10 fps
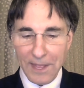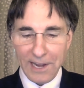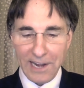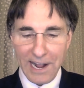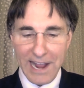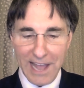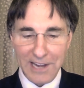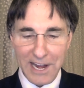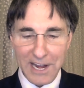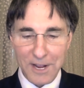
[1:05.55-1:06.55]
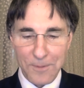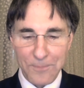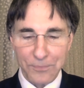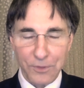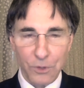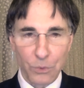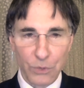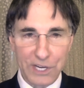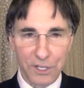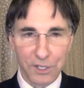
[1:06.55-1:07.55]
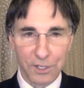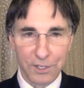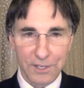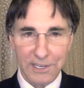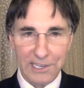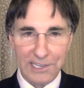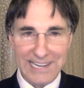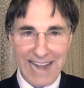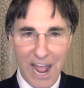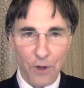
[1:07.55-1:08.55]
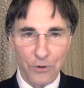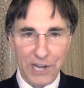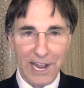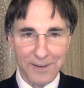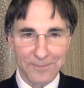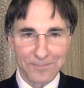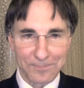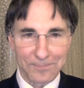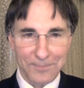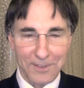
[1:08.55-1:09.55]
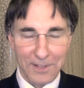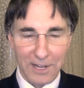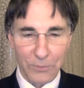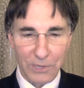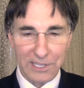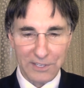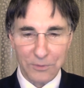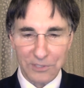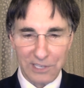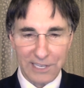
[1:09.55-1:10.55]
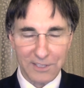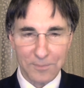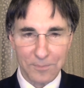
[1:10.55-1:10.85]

And I had a real down day. There was like